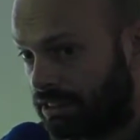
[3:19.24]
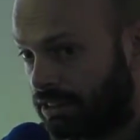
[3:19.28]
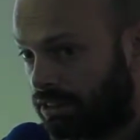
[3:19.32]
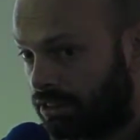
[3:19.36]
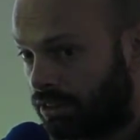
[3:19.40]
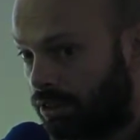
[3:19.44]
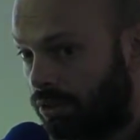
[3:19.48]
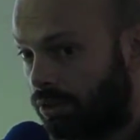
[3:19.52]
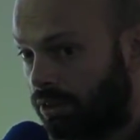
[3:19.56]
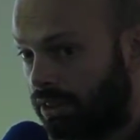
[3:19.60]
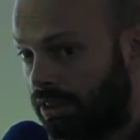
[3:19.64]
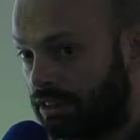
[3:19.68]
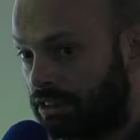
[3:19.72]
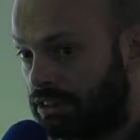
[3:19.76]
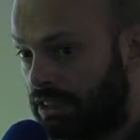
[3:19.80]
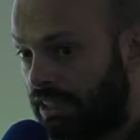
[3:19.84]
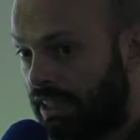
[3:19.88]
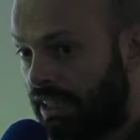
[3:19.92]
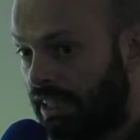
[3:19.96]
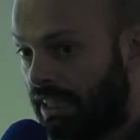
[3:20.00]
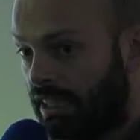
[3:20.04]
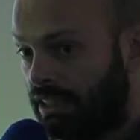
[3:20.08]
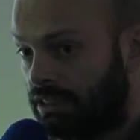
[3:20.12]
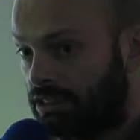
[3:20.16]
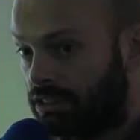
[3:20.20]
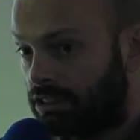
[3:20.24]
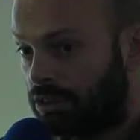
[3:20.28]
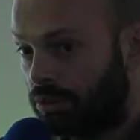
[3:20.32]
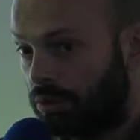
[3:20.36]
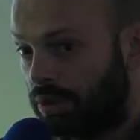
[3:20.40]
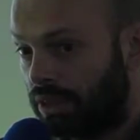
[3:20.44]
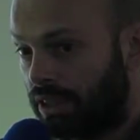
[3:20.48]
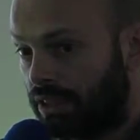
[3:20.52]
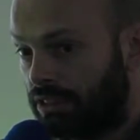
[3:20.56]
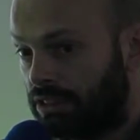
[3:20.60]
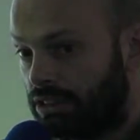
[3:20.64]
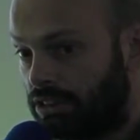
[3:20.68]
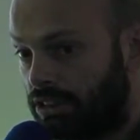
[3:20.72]
according to Ian, so we're
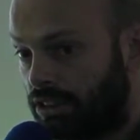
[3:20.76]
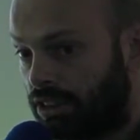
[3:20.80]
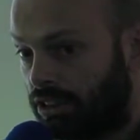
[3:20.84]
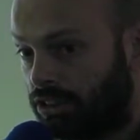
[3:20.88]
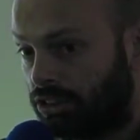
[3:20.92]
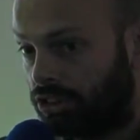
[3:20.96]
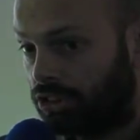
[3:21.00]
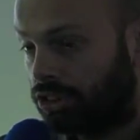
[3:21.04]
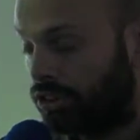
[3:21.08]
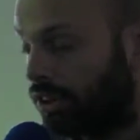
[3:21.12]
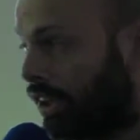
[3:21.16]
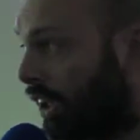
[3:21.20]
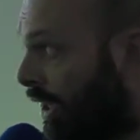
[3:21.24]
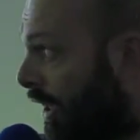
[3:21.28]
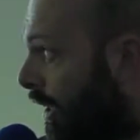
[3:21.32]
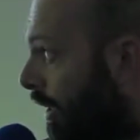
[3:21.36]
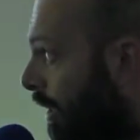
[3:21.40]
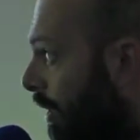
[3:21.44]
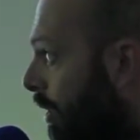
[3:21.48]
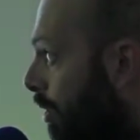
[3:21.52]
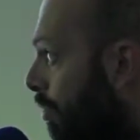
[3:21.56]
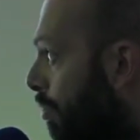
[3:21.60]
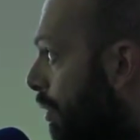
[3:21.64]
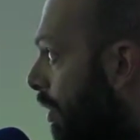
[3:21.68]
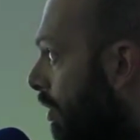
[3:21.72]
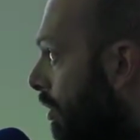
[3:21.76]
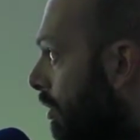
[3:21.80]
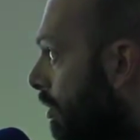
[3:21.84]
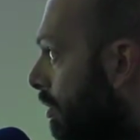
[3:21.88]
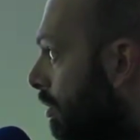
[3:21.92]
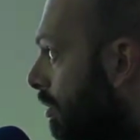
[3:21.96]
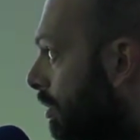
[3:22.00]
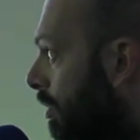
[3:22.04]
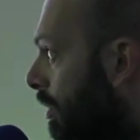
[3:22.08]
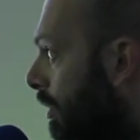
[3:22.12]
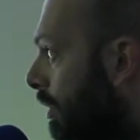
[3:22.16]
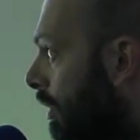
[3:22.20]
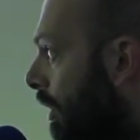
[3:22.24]
going to start trialing new
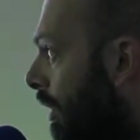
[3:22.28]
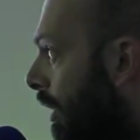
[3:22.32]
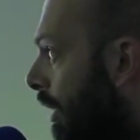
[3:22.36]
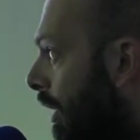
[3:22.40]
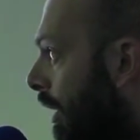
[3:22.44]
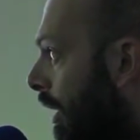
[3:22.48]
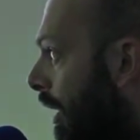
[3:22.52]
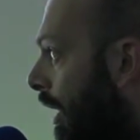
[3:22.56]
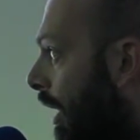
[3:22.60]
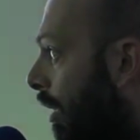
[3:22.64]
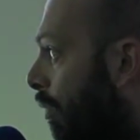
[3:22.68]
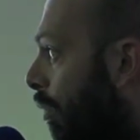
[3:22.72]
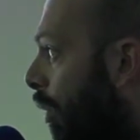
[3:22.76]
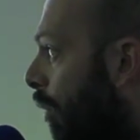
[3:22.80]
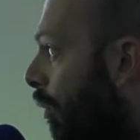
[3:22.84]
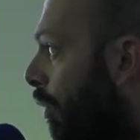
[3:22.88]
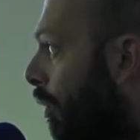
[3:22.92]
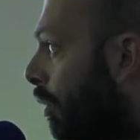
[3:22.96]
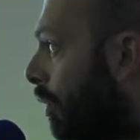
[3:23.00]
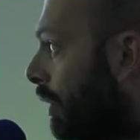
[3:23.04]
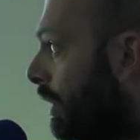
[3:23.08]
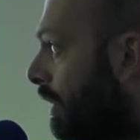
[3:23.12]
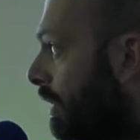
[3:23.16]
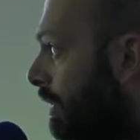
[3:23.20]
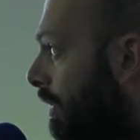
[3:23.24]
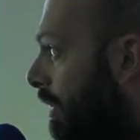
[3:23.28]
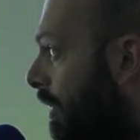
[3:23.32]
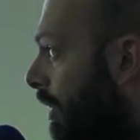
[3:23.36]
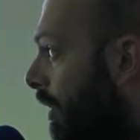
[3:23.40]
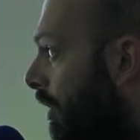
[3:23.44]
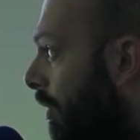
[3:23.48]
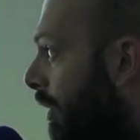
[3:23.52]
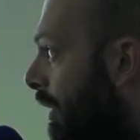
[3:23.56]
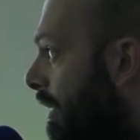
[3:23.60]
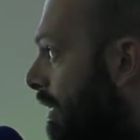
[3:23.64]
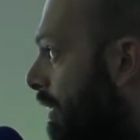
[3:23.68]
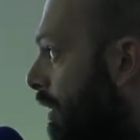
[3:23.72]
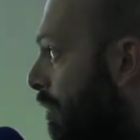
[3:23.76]
models. And what we want you to do
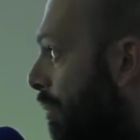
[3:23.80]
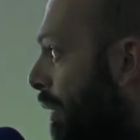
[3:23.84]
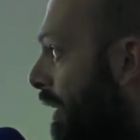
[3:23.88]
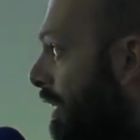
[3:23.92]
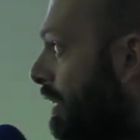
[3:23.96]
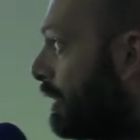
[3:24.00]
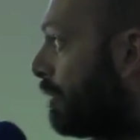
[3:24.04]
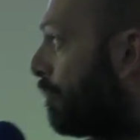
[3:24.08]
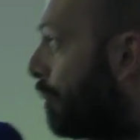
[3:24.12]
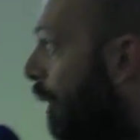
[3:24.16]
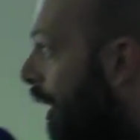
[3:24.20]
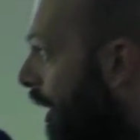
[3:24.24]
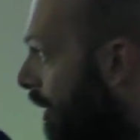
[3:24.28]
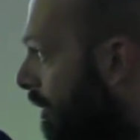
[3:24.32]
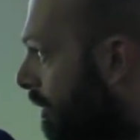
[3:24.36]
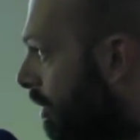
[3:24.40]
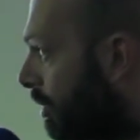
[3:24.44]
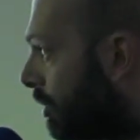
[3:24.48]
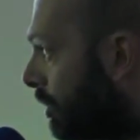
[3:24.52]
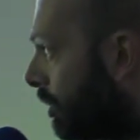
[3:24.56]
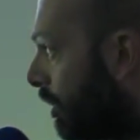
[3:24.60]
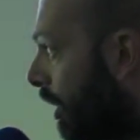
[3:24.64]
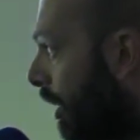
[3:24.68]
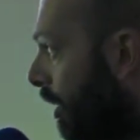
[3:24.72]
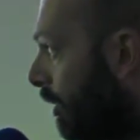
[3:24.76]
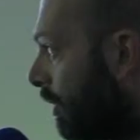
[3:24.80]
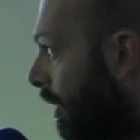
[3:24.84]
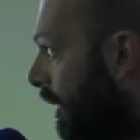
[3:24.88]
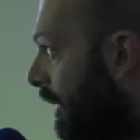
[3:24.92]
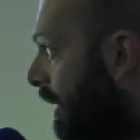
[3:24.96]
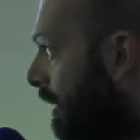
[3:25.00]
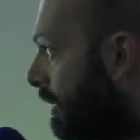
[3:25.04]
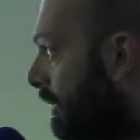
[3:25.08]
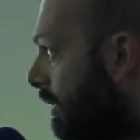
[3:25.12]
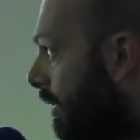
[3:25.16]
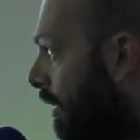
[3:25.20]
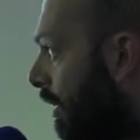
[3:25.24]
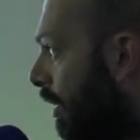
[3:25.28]
is to be inspired to trial
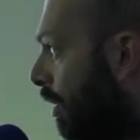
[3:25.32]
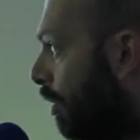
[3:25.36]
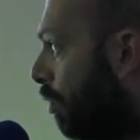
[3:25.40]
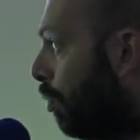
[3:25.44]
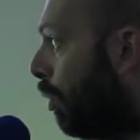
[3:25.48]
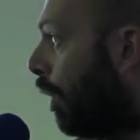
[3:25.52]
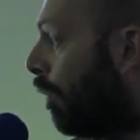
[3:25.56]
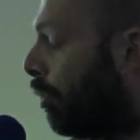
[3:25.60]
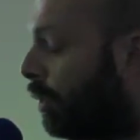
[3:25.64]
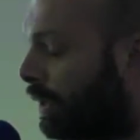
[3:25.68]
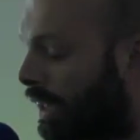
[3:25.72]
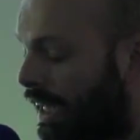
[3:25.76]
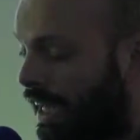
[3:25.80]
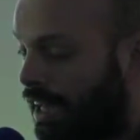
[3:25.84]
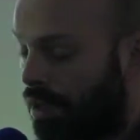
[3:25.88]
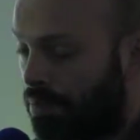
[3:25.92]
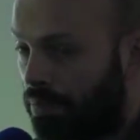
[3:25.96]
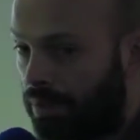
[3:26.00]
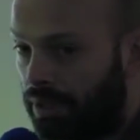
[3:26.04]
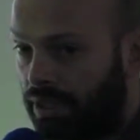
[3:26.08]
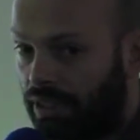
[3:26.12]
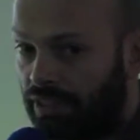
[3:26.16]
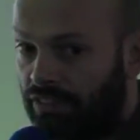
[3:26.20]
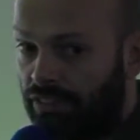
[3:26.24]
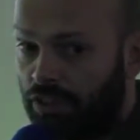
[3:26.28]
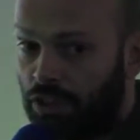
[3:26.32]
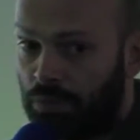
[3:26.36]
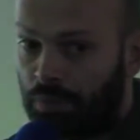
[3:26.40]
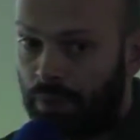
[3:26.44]
this. What would happen if you